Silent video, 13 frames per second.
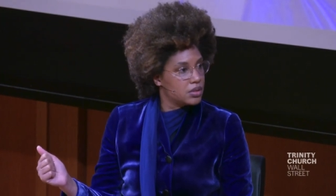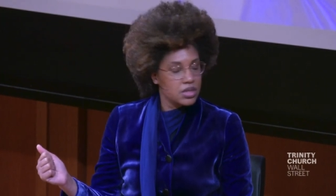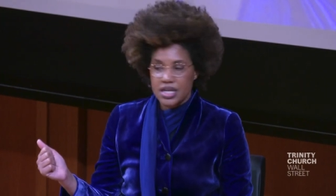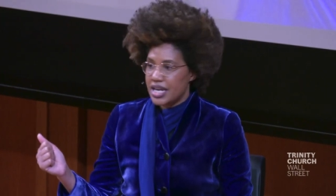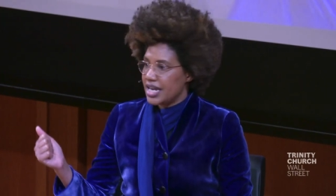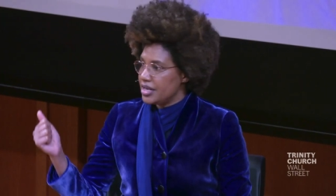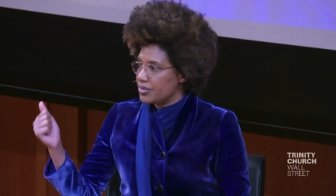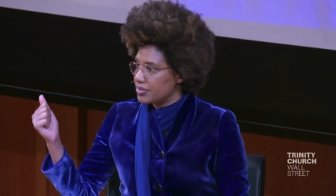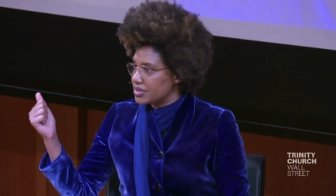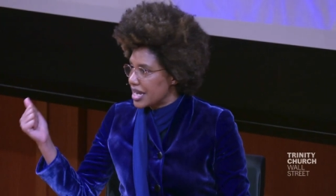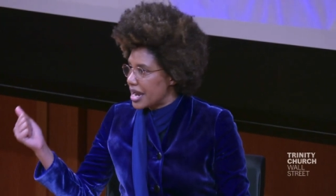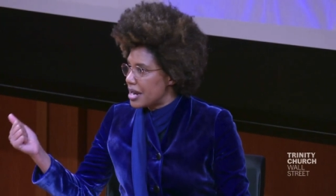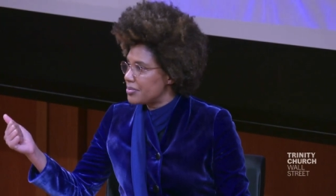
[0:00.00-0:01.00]
And it was
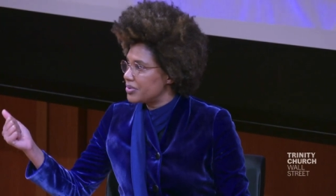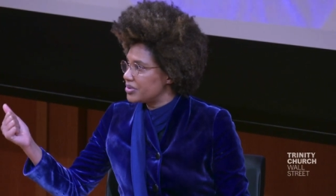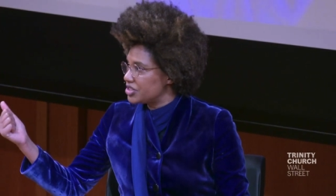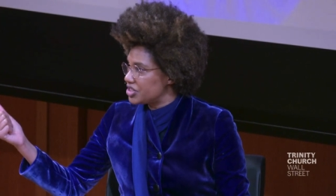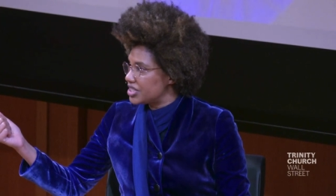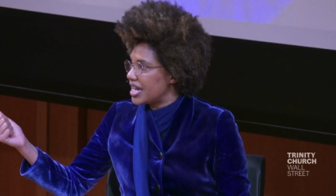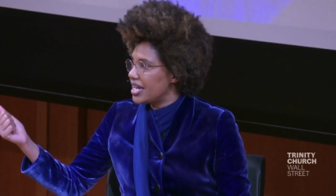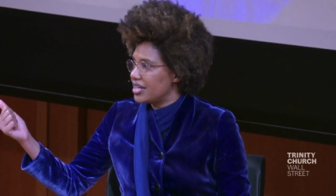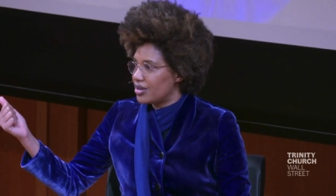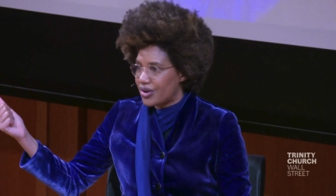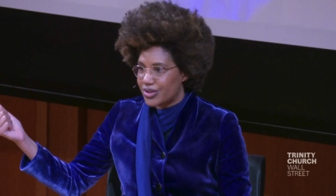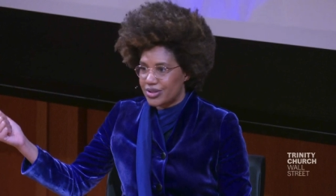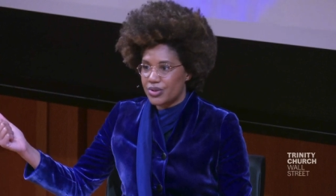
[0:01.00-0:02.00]
Amber and Shay and
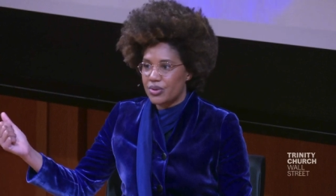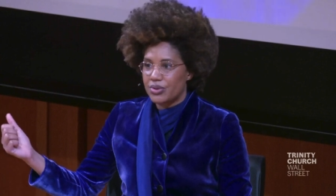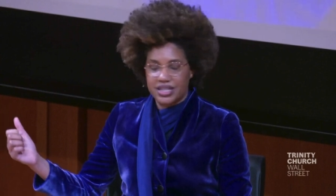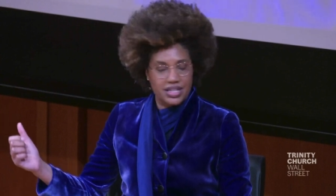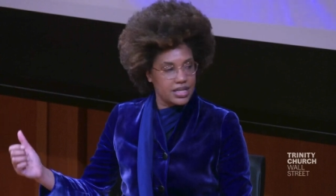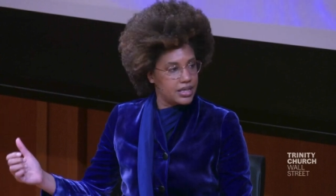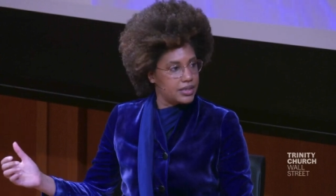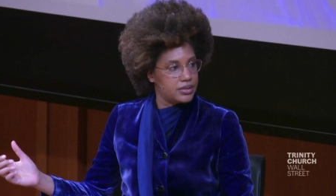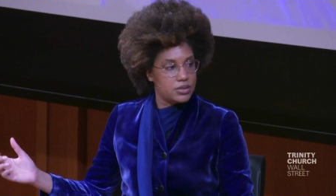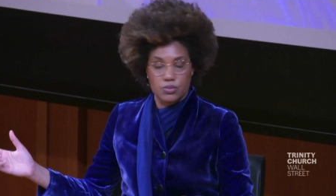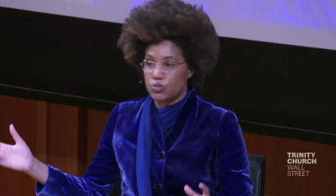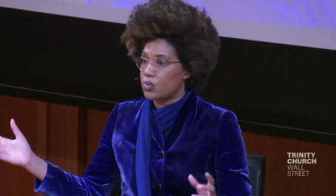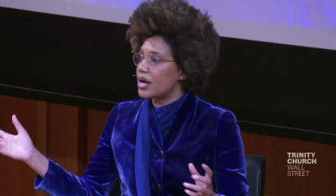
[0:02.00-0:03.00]
all the little kids
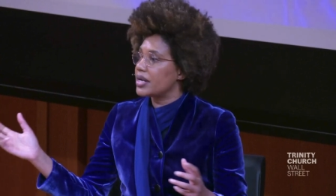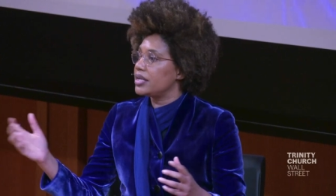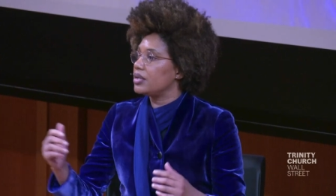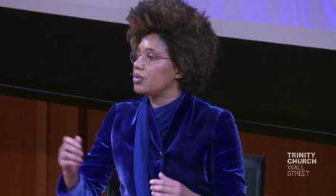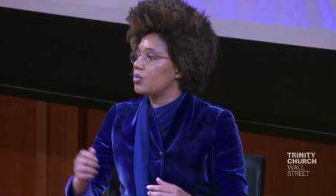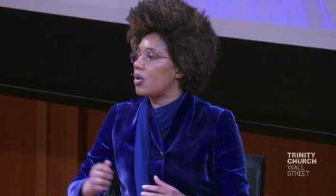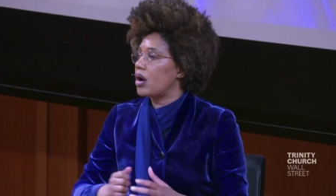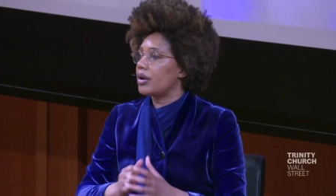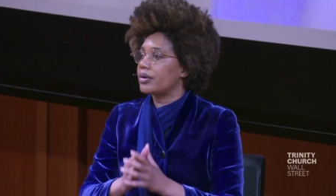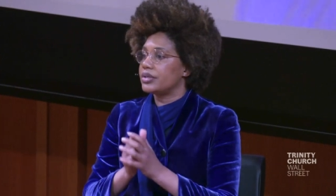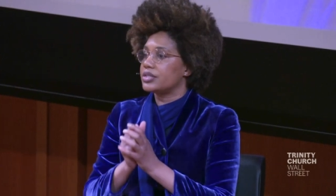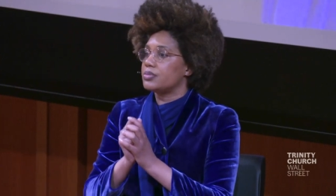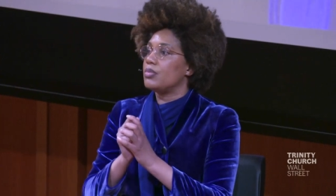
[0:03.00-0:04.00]
running in the
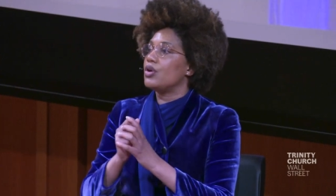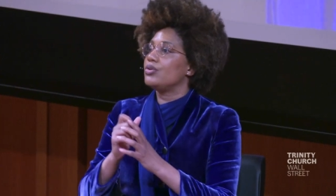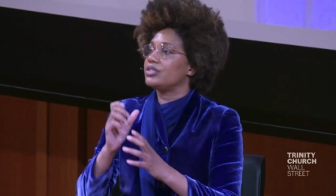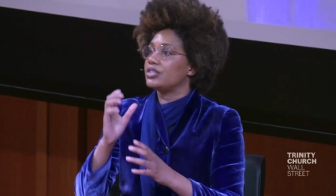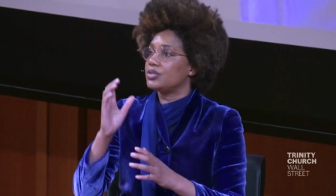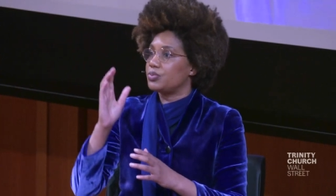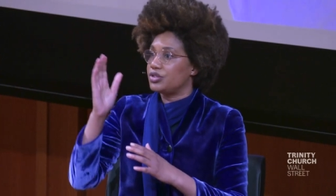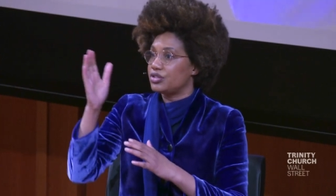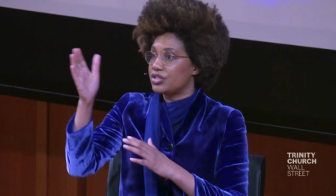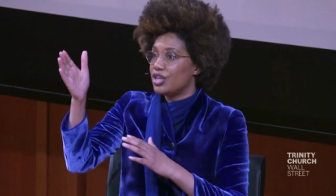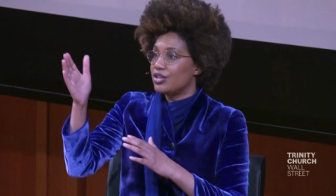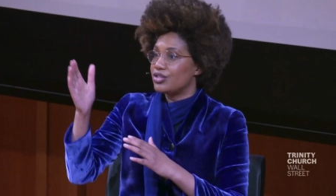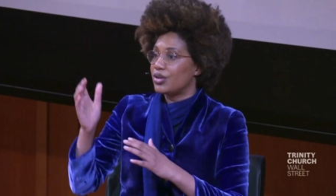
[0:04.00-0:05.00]
water as Moses was
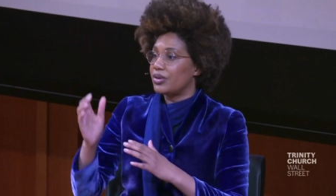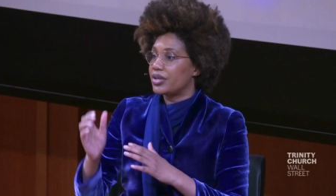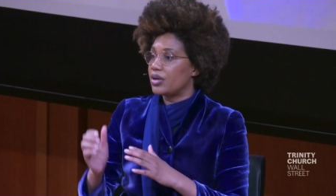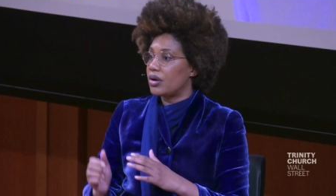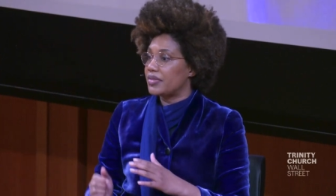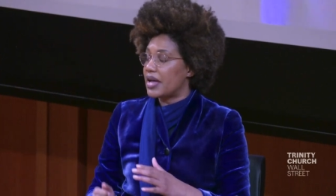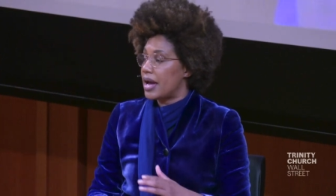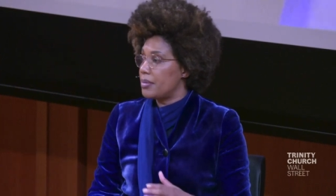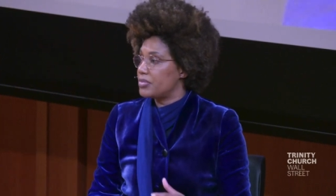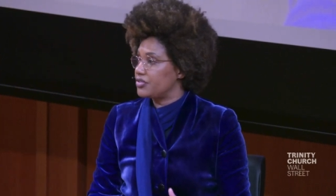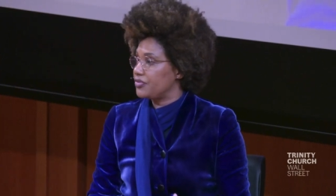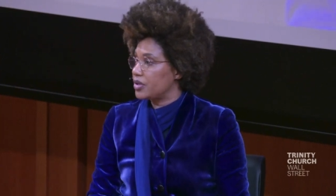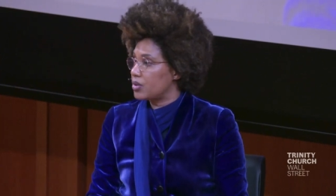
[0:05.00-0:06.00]
turning on the
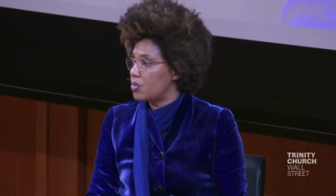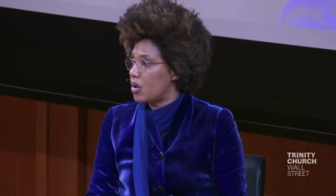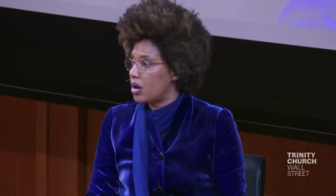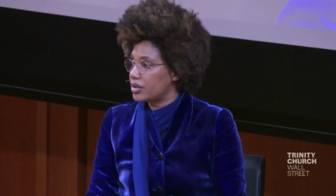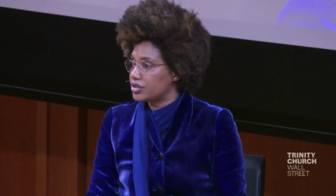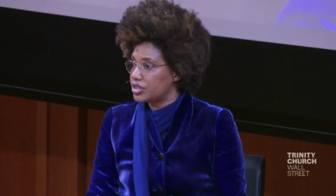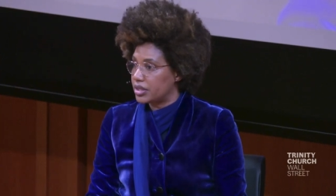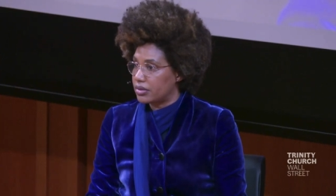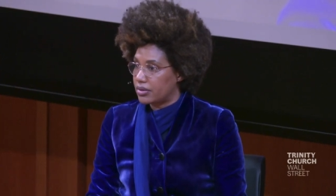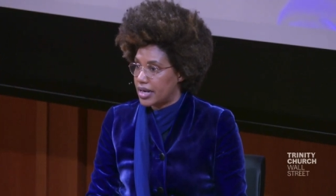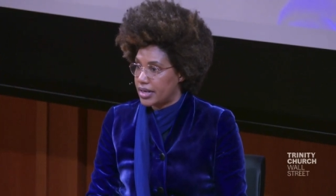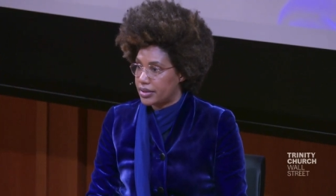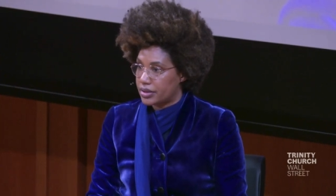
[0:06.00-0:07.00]
atmospheric water
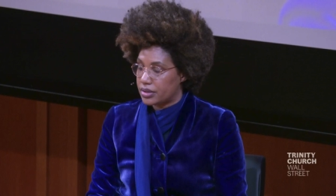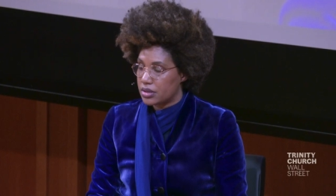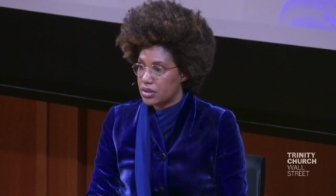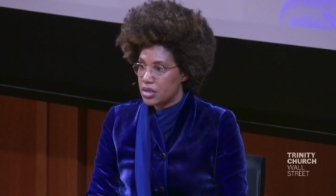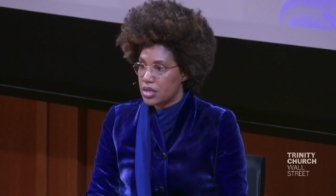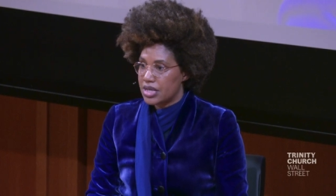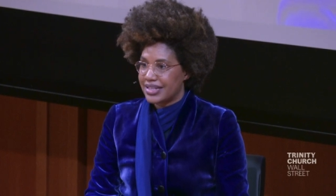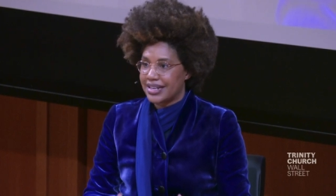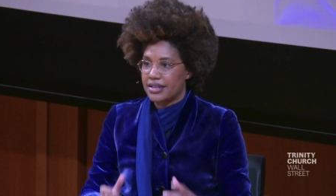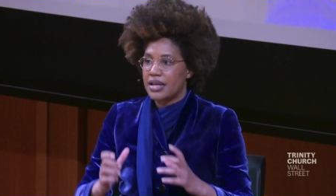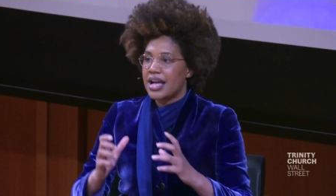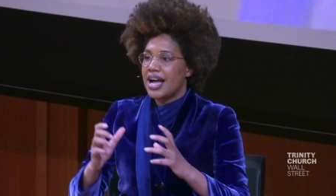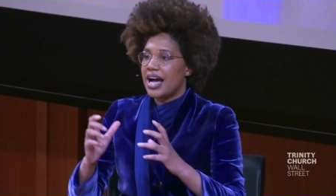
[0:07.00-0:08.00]
generator.
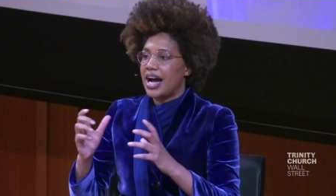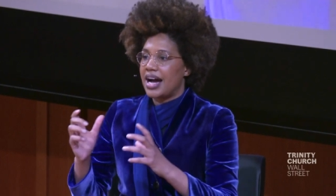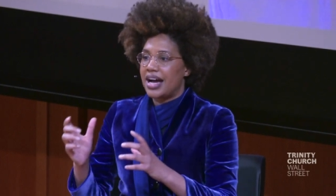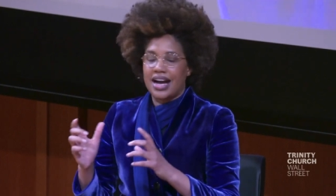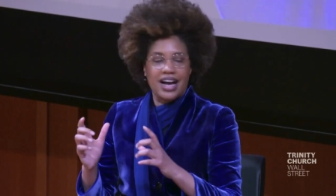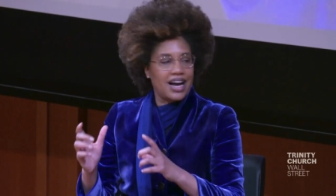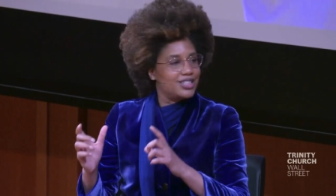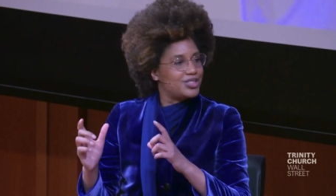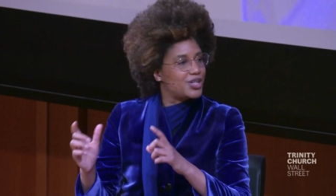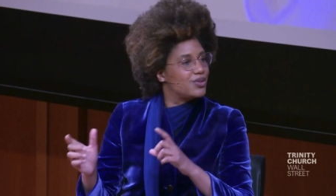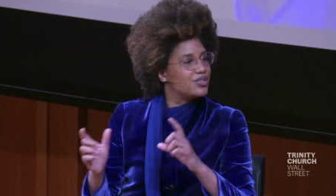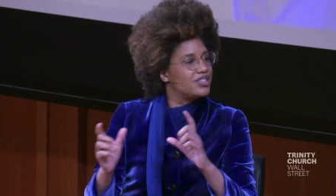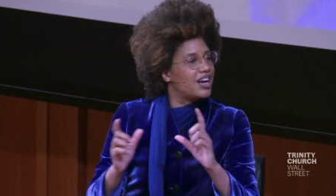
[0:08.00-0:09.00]
Like, I, I
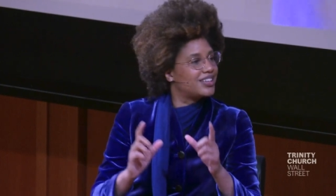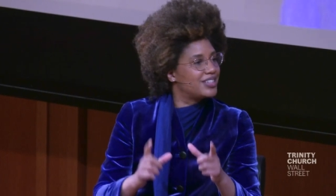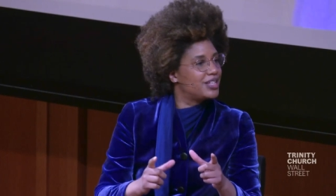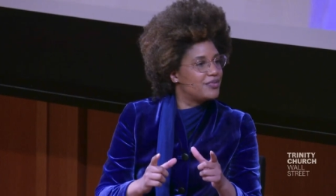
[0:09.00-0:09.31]
chose not to hmm.